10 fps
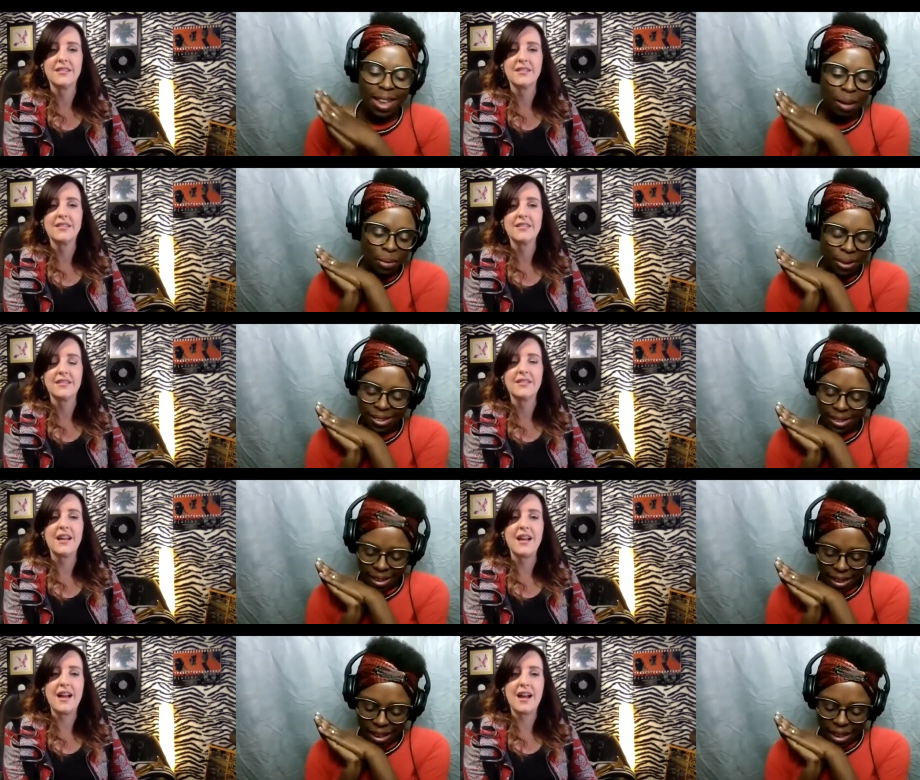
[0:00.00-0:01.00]
Speaker 1: one side,
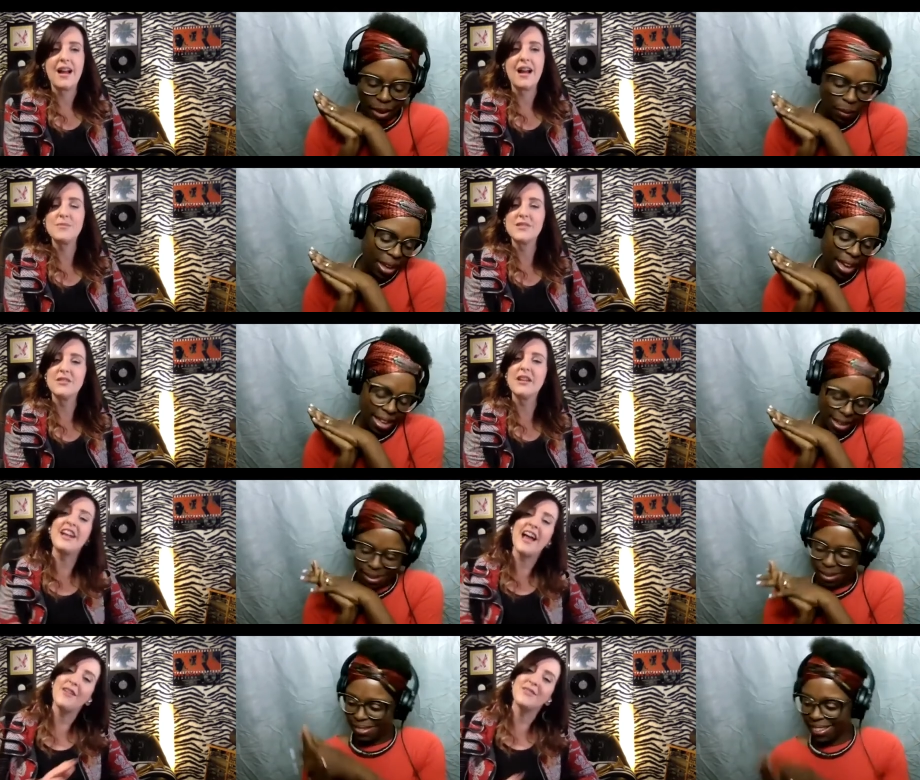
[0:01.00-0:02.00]
but
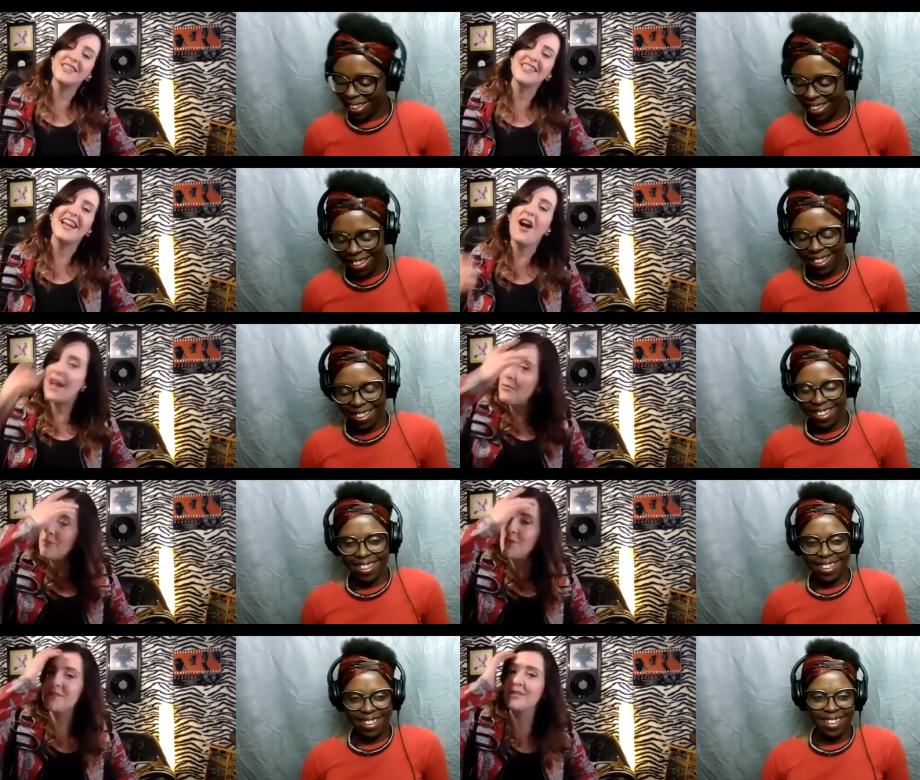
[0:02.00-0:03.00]
Speaker 2: Absolutely. Okay. And I have to say, I
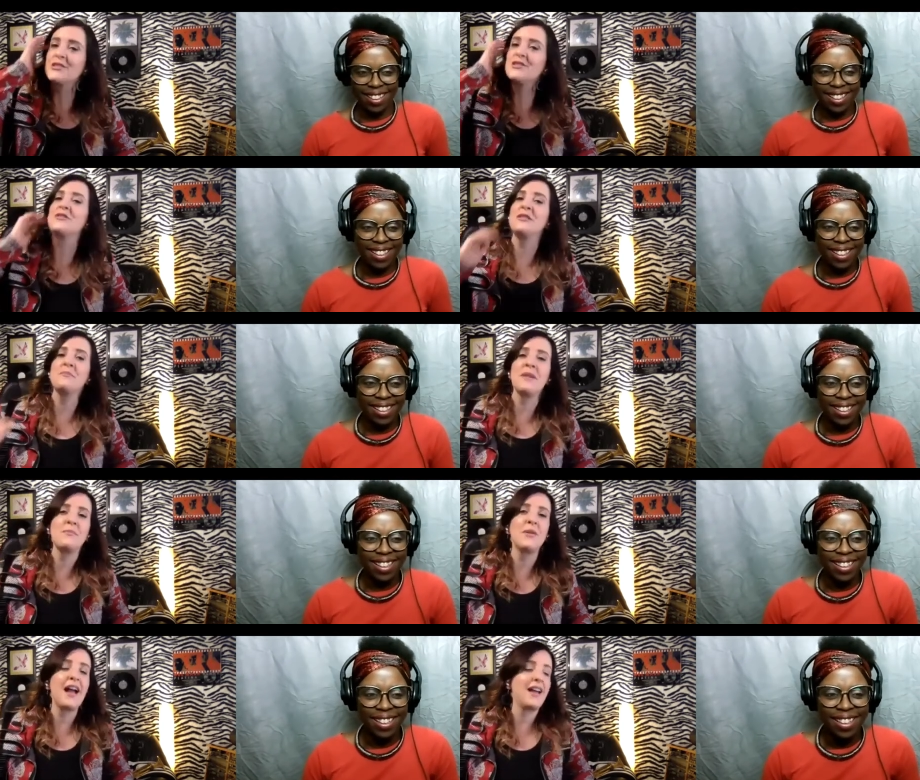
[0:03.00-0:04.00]
am a Musicians
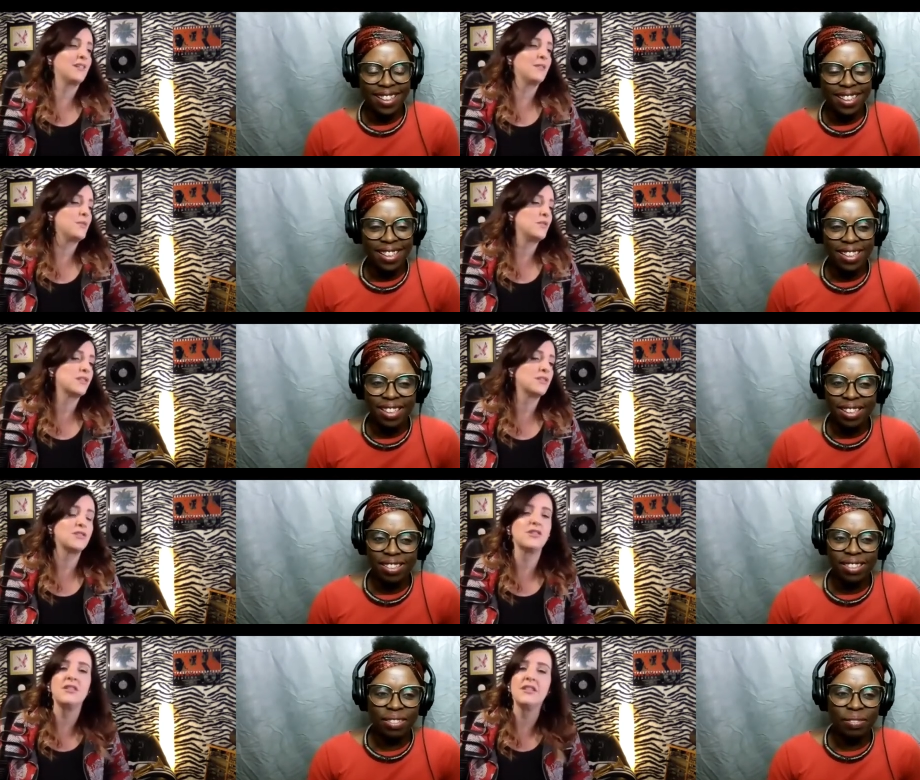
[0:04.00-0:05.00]
Union member, and the
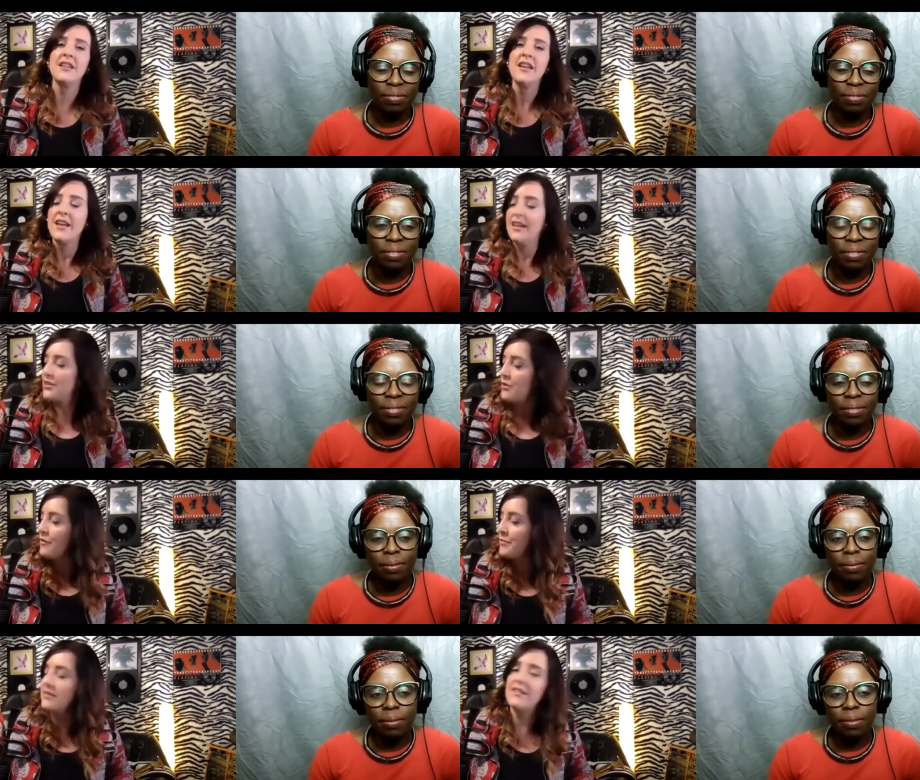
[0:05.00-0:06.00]
Musicians Union,
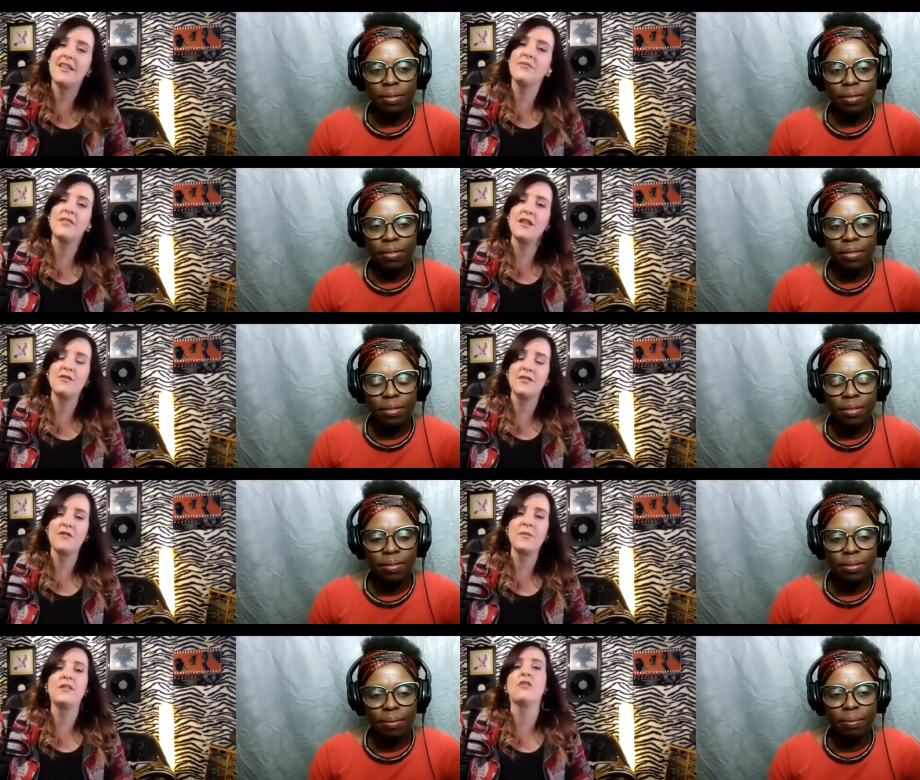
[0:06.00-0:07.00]
you know, I've been they,
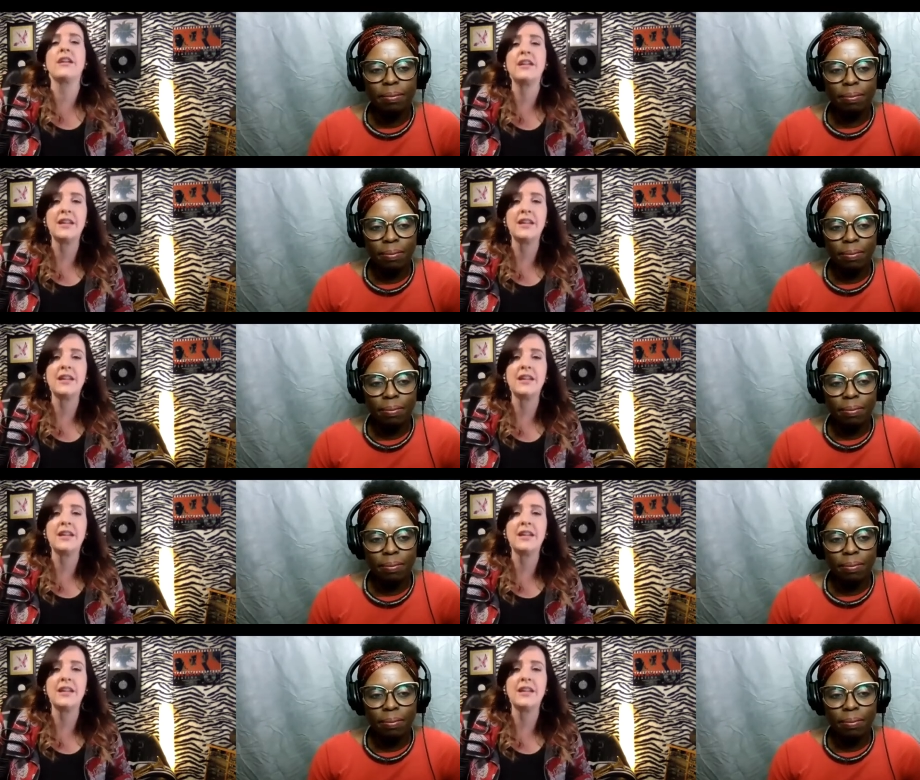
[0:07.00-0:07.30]
they've been